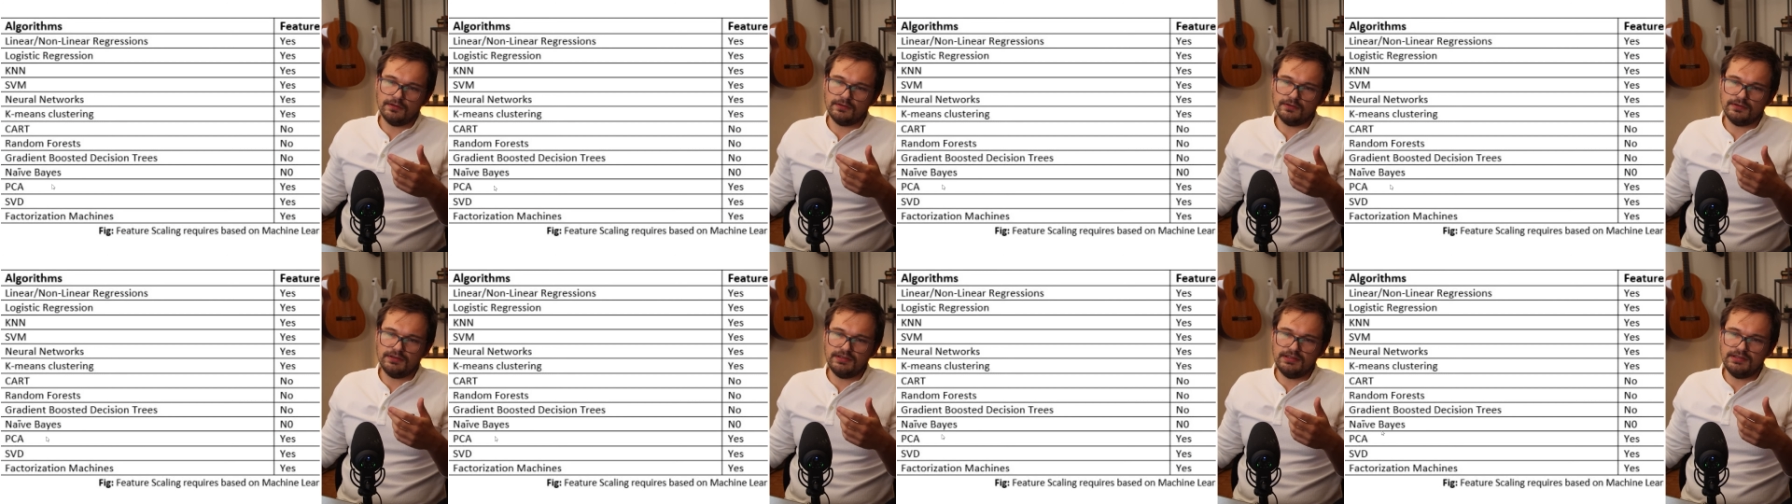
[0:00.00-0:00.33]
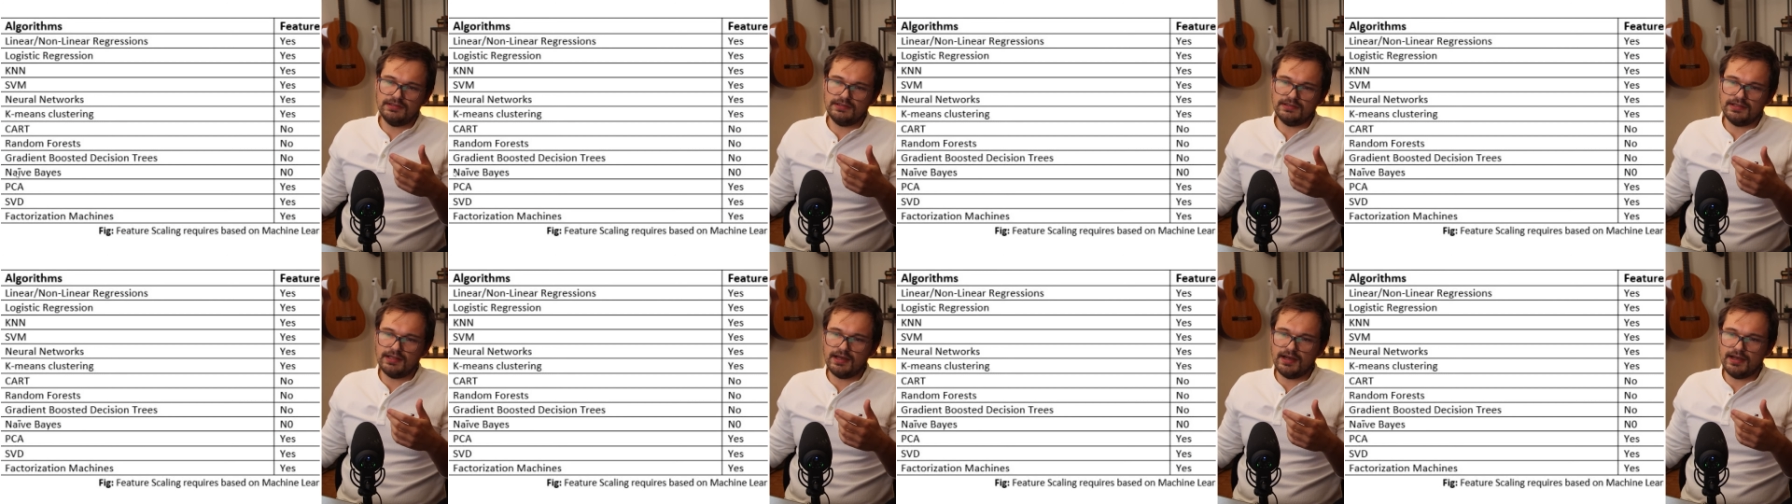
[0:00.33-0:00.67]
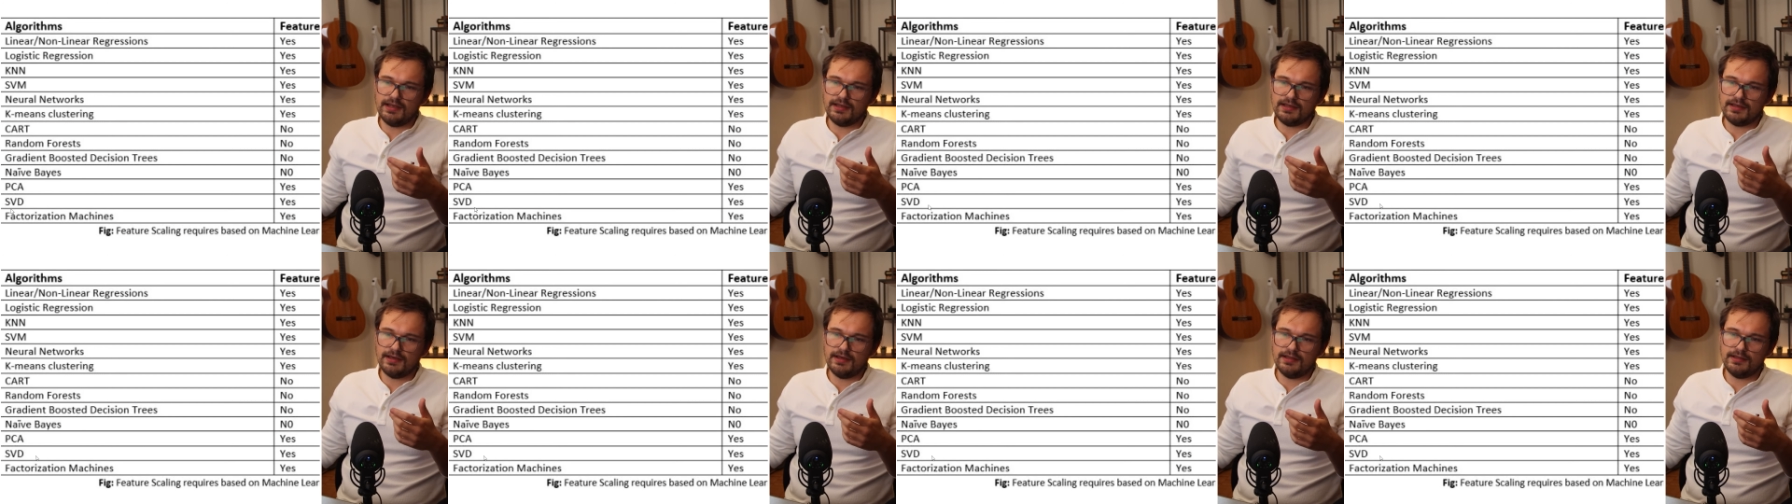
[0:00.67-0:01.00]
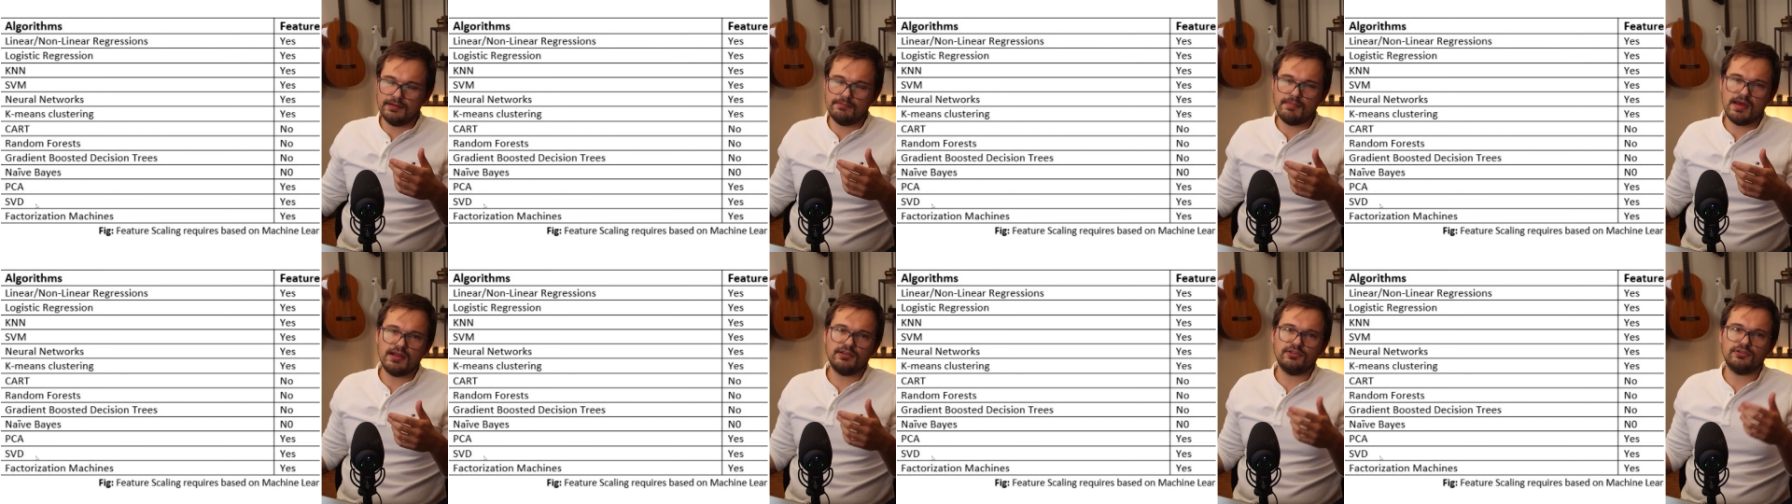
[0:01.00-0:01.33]
Also these like
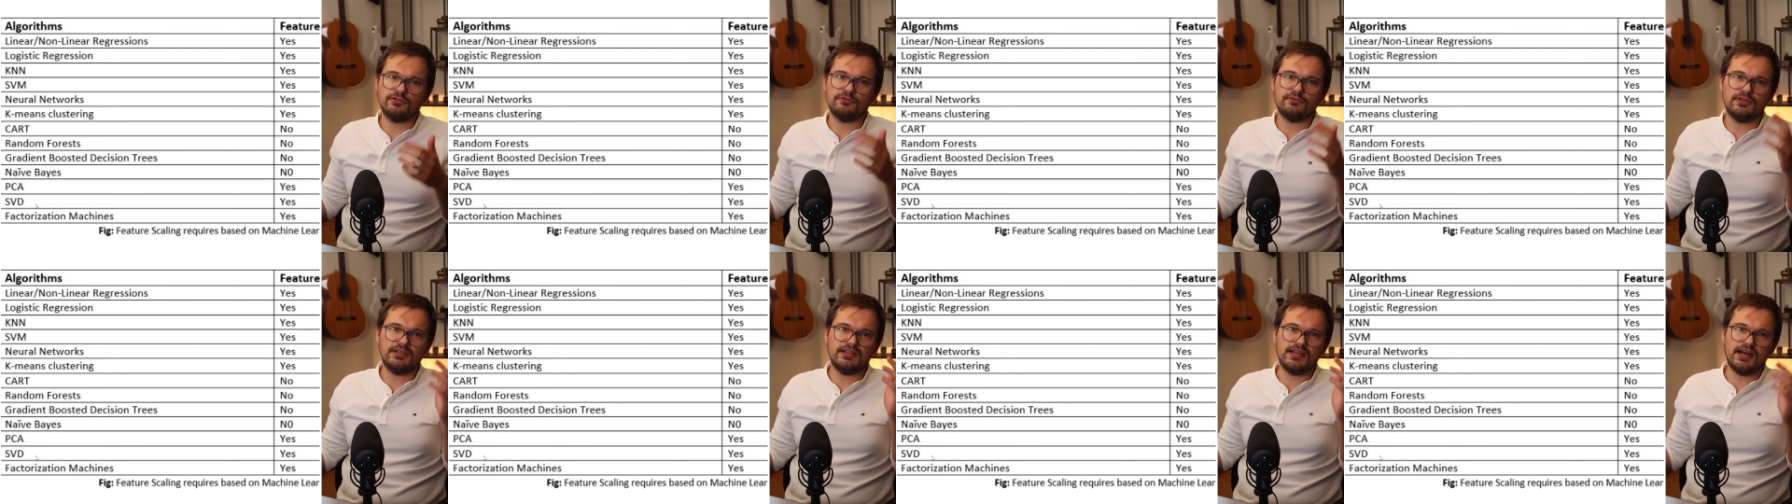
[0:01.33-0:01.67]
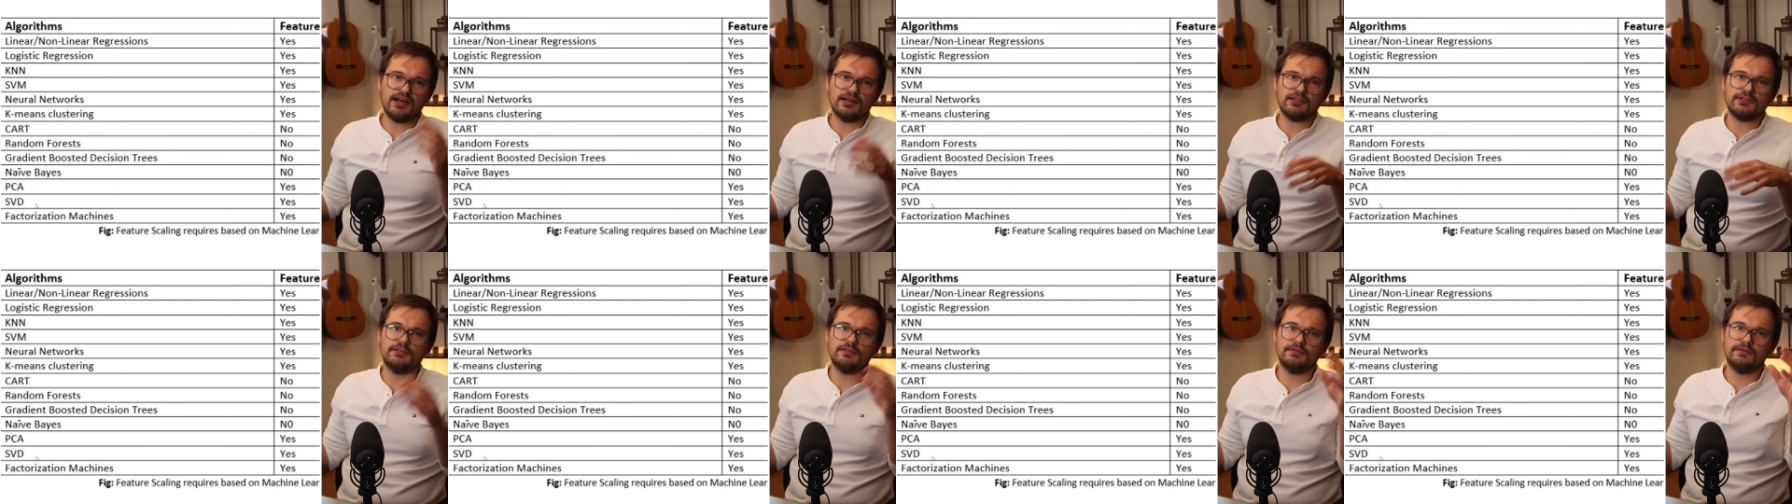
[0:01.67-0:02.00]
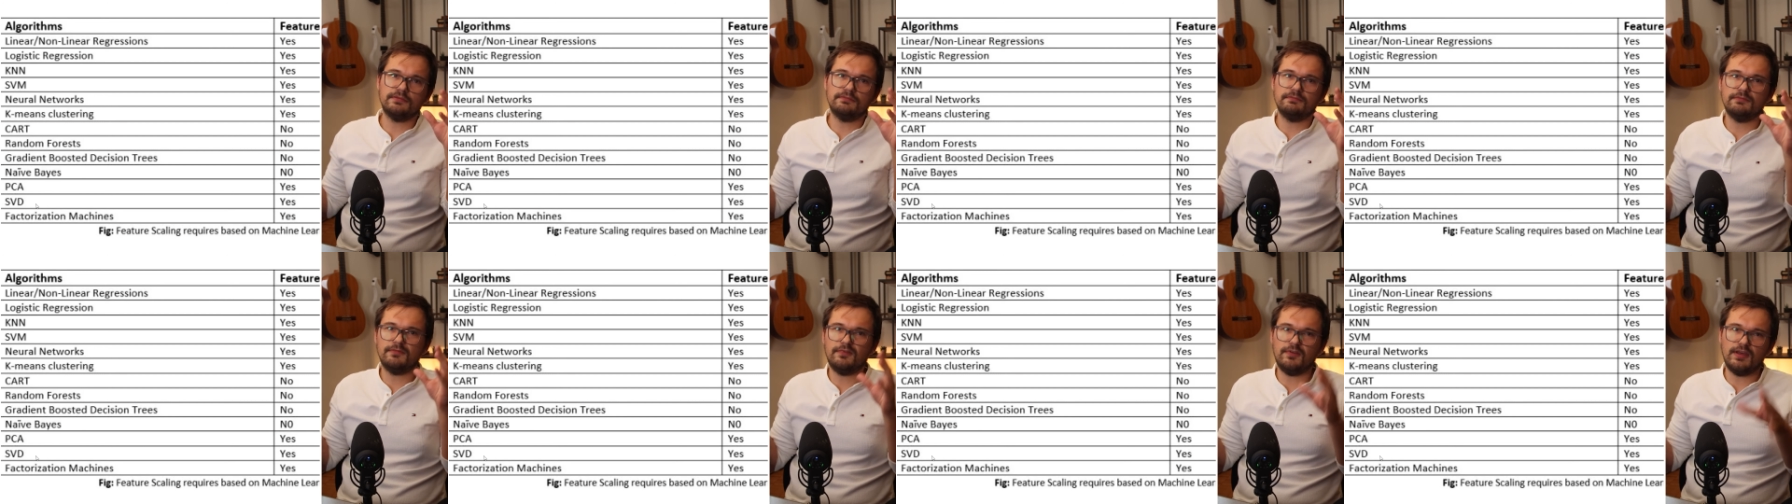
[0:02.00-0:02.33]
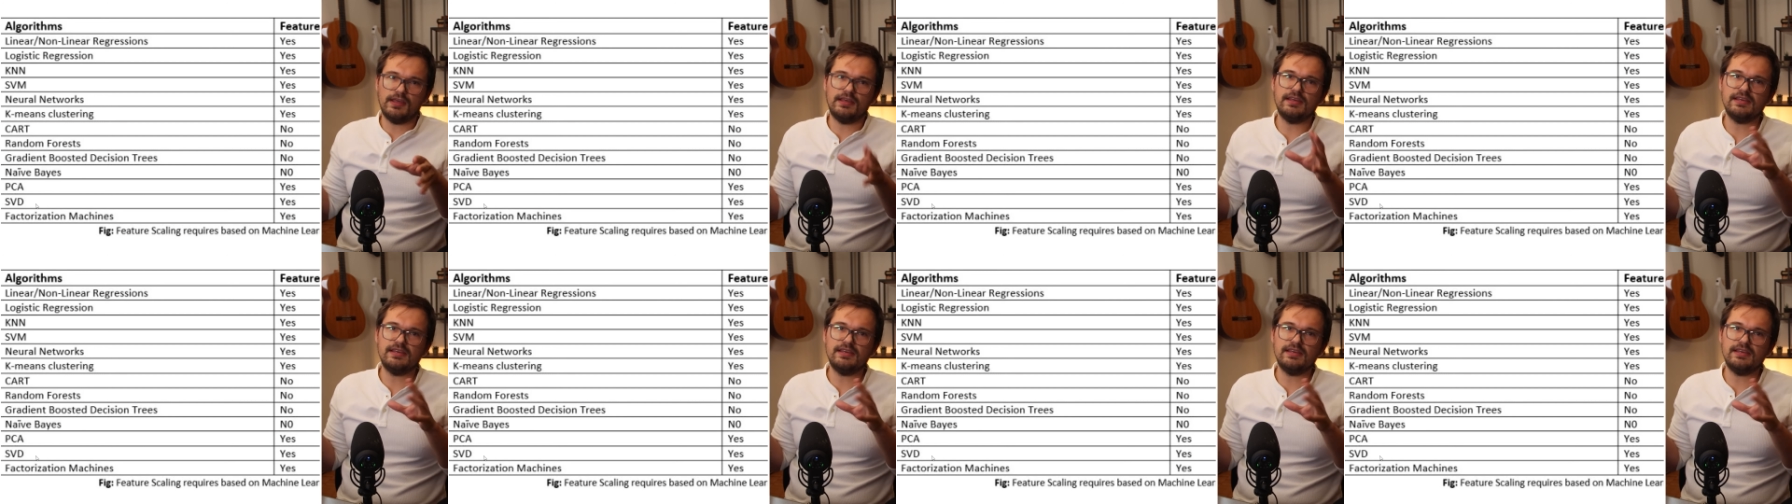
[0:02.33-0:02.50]
dimension reduction